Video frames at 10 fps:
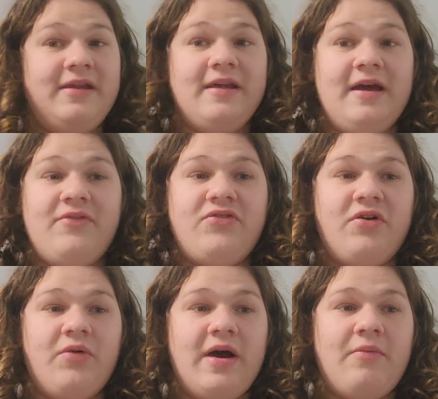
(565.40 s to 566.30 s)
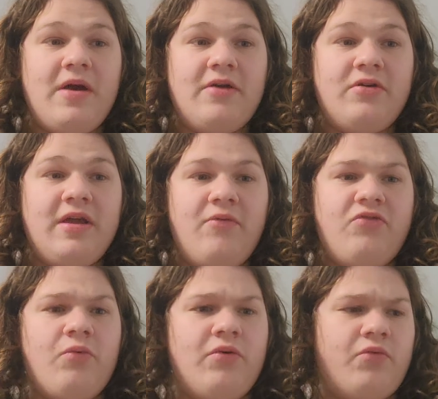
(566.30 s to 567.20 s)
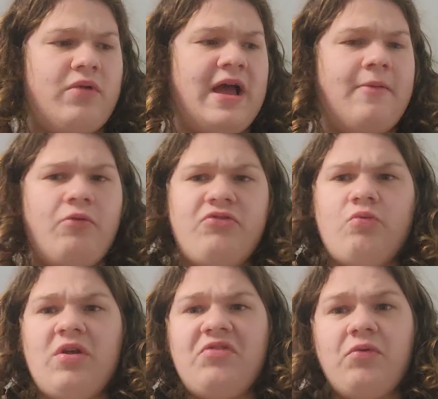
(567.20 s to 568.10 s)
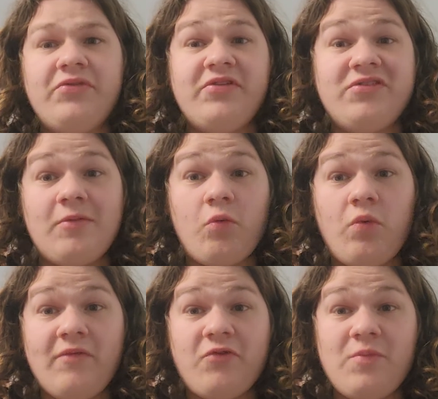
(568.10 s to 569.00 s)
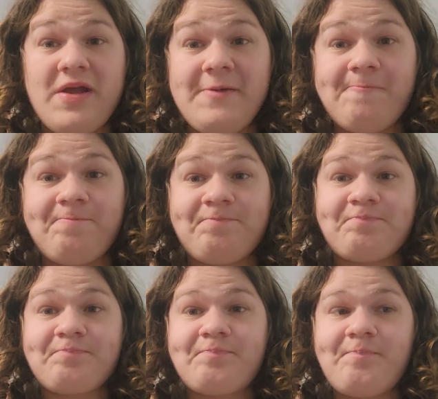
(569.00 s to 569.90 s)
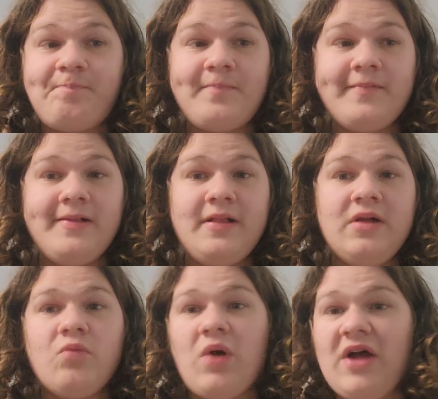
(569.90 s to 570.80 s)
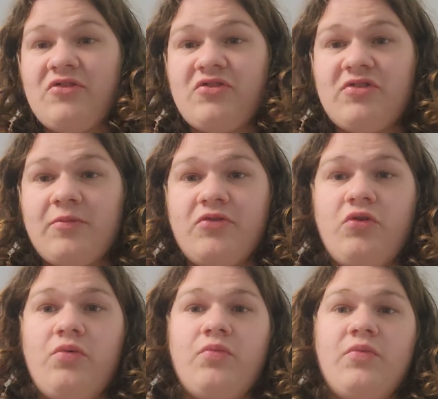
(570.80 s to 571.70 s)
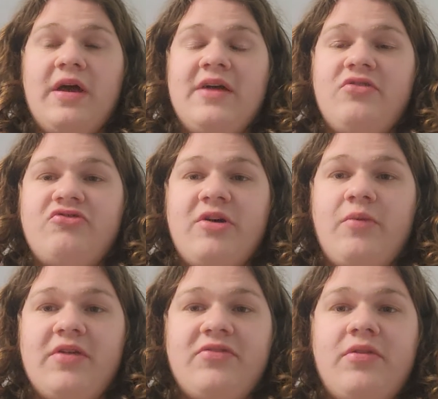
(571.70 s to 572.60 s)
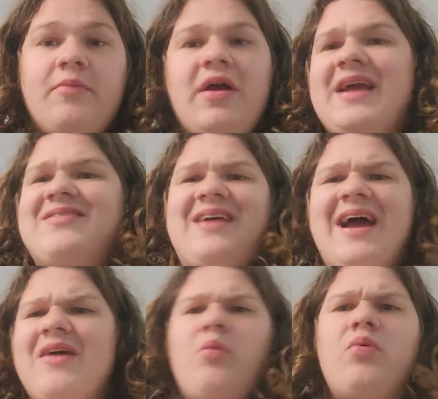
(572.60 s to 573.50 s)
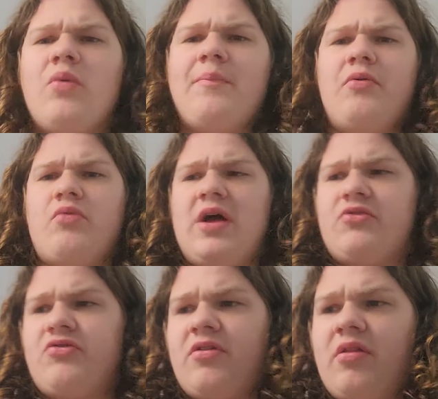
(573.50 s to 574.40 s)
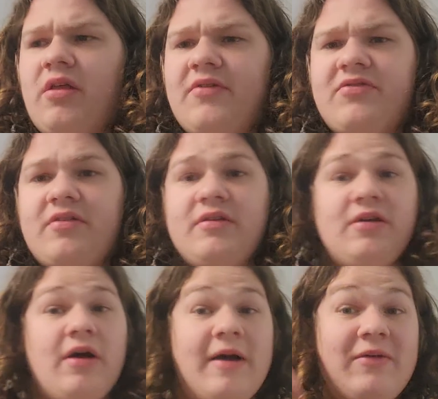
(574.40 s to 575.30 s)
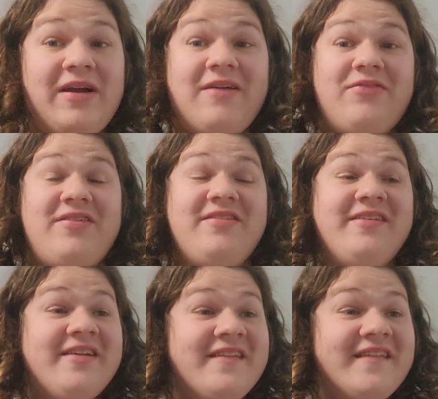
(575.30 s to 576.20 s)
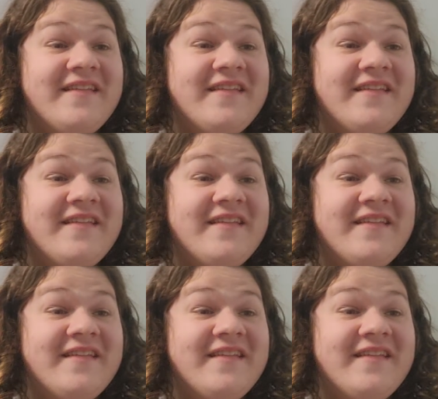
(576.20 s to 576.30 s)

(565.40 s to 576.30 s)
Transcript: You know, so I'd rather give someone reliable. So Russell Wilson's number one for me. Rodgers number two, and uh, Deshaun Watson number. Actually, I don't want to put Rodgers in the list. You know, I rather have